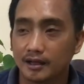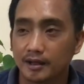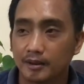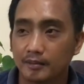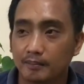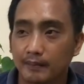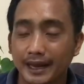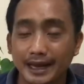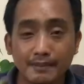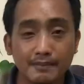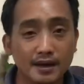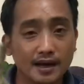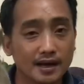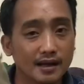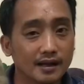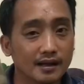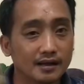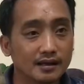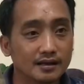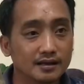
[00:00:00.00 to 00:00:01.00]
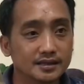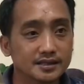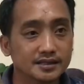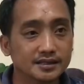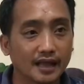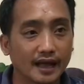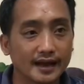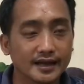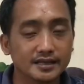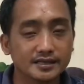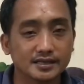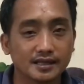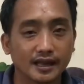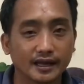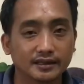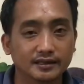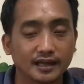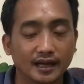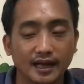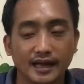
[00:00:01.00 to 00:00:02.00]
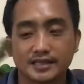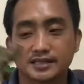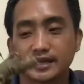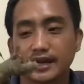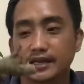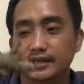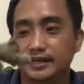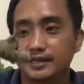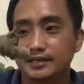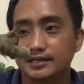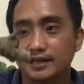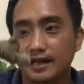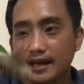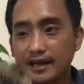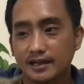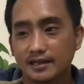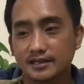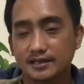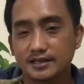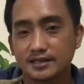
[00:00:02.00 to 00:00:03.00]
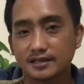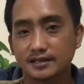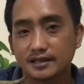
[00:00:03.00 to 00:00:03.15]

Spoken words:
may mga styles like the cascading styles,